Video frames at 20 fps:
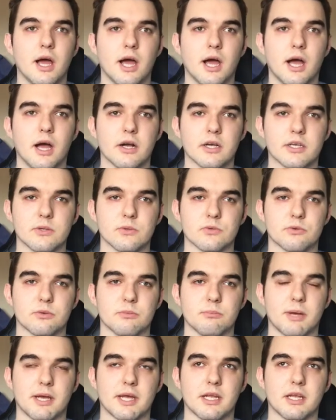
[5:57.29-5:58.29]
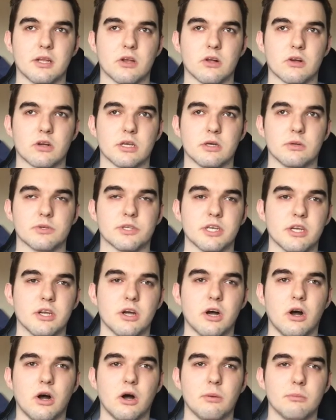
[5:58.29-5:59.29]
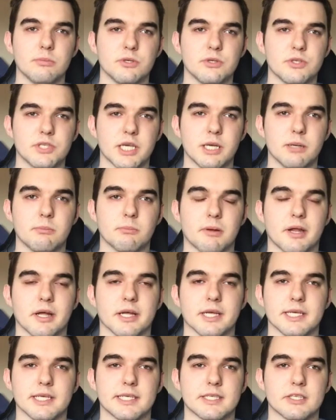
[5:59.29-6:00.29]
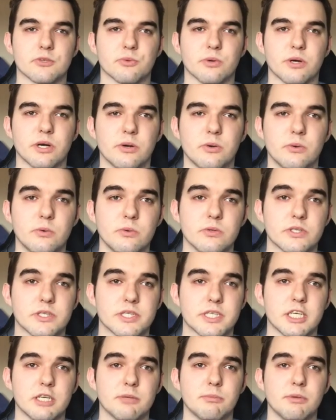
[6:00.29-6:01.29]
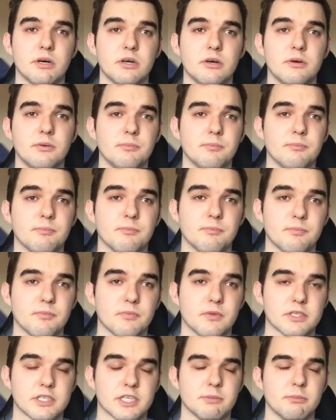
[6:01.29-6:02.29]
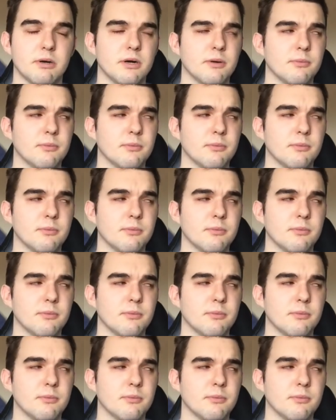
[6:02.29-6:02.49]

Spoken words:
It was mainly it was in an art museum place as well, a cinema. It